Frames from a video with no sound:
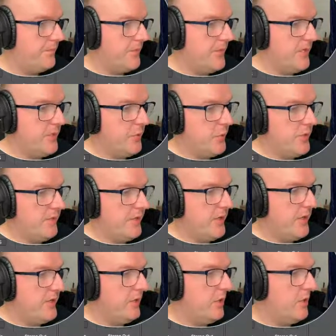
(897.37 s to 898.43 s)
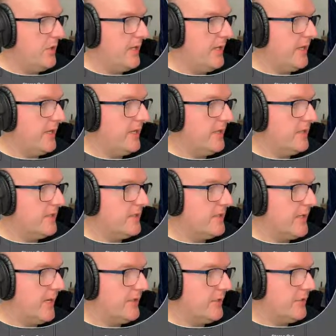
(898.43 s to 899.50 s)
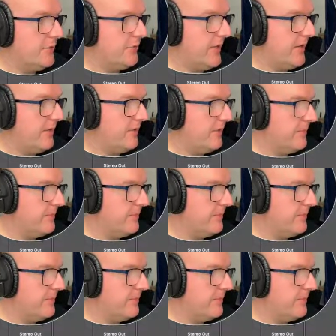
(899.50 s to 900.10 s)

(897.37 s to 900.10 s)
than you would if you had it on a standard drive.